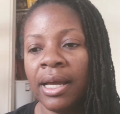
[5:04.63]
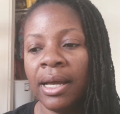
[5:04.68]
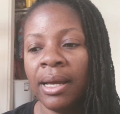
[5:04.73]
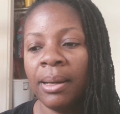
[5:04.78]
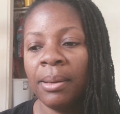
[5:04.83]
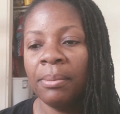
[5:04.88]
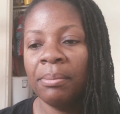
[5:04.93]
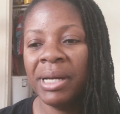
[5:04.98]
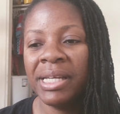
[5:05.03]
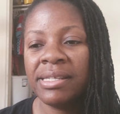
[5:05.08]

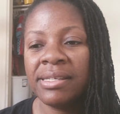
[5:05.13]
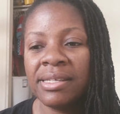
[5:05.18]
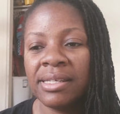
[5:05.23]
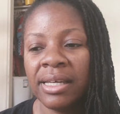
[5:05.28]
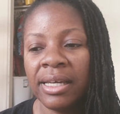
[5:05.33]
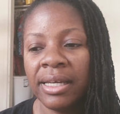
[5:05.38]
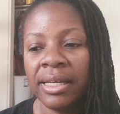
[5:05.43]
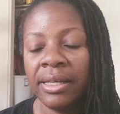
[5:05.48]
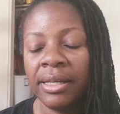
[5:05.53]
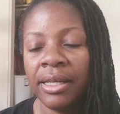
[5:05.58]
my
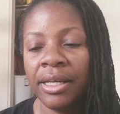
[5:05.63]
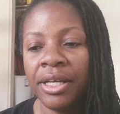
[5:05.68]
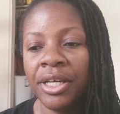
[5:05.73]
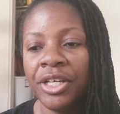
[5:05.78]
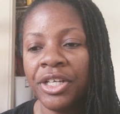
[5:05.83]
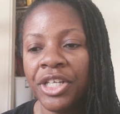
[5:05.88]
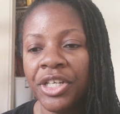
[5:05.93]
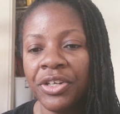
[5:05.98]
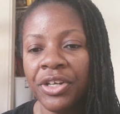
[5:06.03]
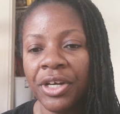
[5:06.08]
son,
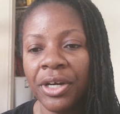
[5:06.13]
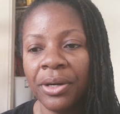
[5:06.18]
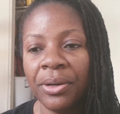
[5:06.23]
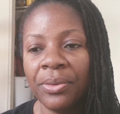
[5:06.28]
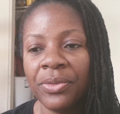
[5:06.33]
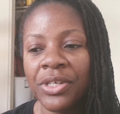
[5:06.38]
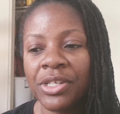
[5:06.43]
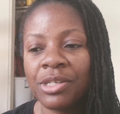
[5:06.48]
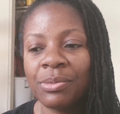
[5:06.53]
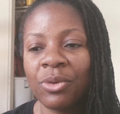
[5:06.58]

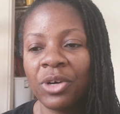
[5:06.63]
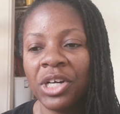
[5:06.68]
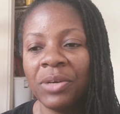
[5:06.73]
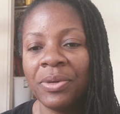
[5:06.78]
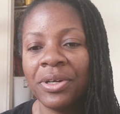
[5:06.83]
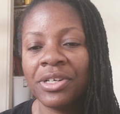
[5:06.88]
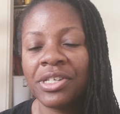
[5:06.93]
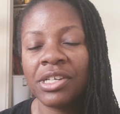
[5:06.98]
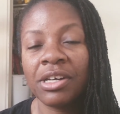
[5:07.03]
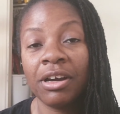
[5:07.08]
this morning we were
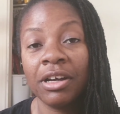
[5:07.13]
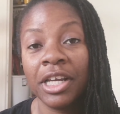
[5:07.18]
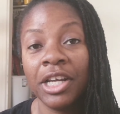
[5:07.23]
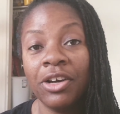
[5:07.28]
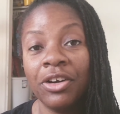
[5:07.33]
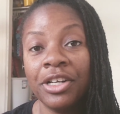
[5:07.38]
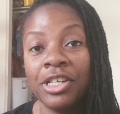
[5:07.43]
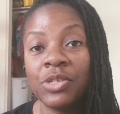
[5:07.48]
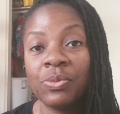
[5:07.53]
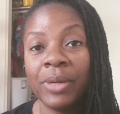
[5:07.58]
talking on
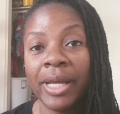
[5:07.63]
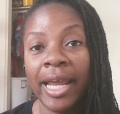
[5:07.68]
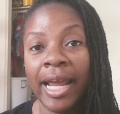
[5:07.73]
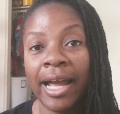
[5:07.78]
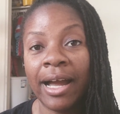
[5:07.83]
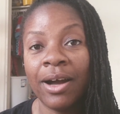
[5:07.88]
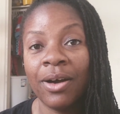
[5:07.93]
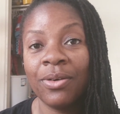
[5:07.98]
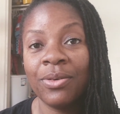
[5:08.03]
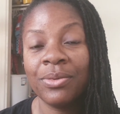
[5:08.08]
his way
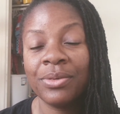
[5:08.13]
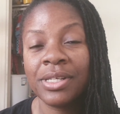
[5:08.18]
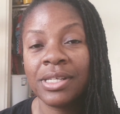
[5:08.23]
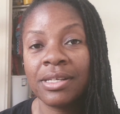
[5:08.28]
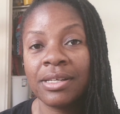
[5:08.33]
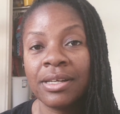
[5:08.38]
out.